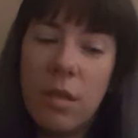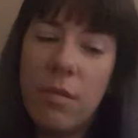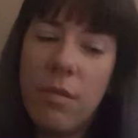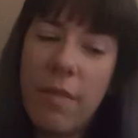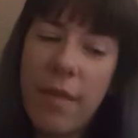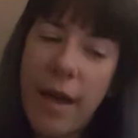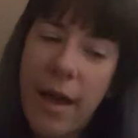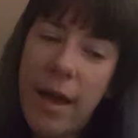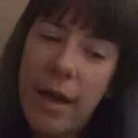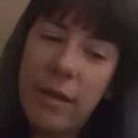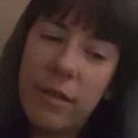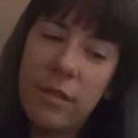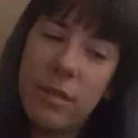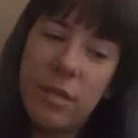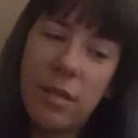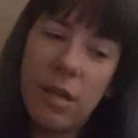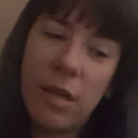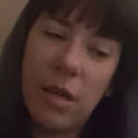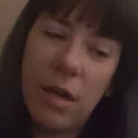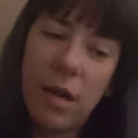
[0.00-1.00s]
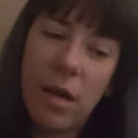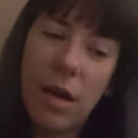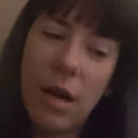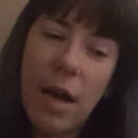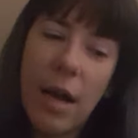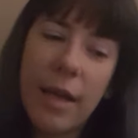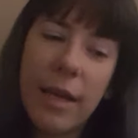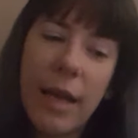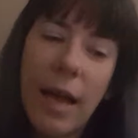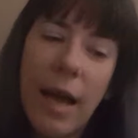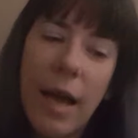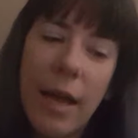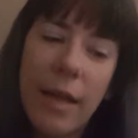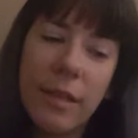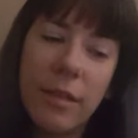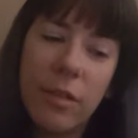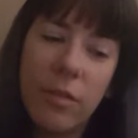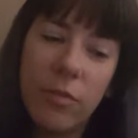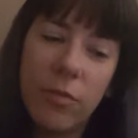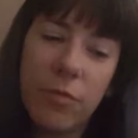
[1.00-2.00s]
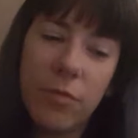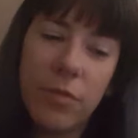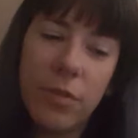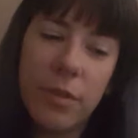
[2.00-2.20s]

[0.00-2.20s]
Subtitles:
that I kind of